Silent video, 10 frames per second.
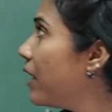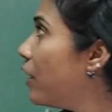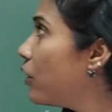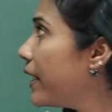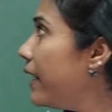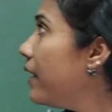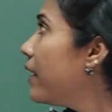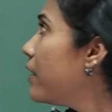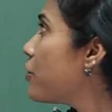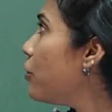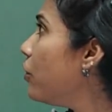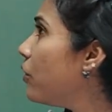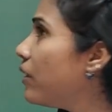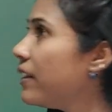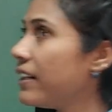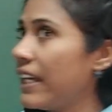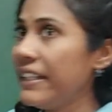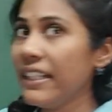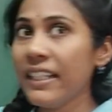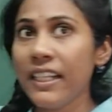Okay, so
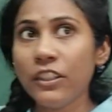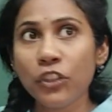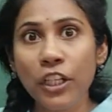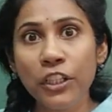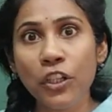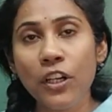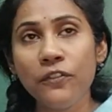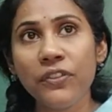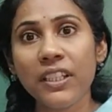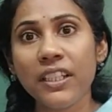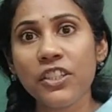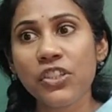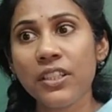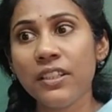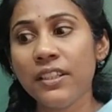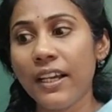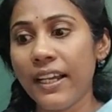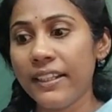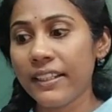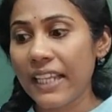writing electronic configuration
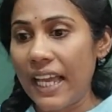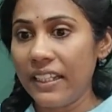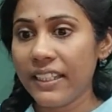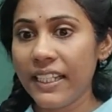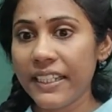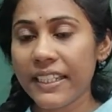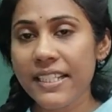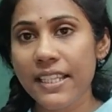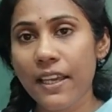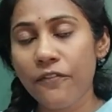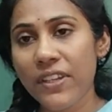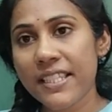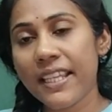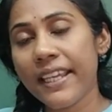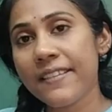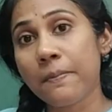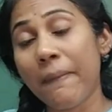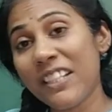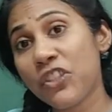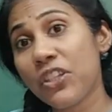and calculating CFSE is
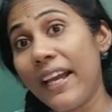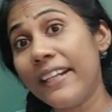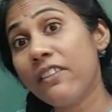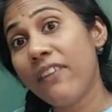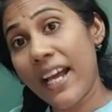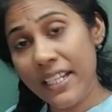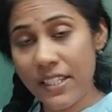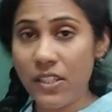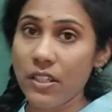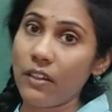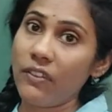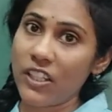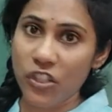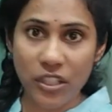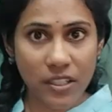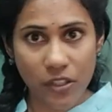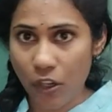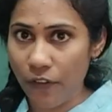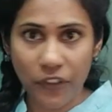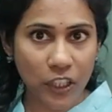much advanced versions
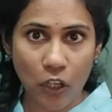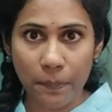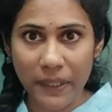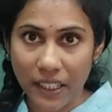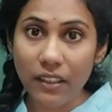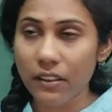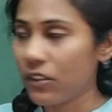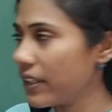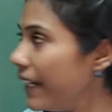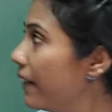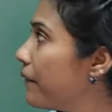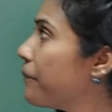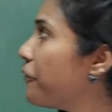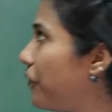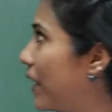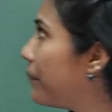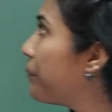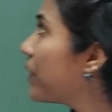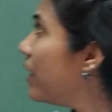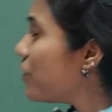of a topic. Okay, fine.
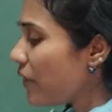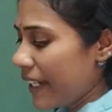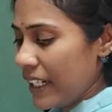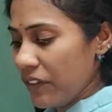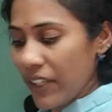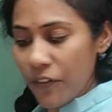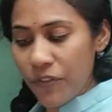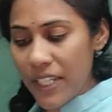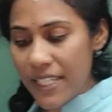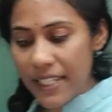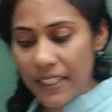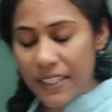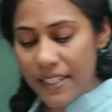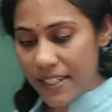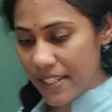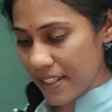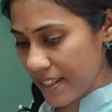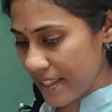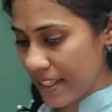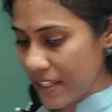So anyway, first let us
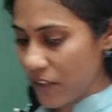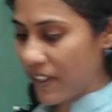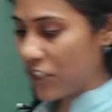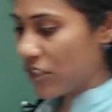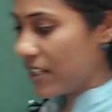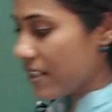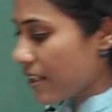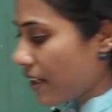discuss these questions.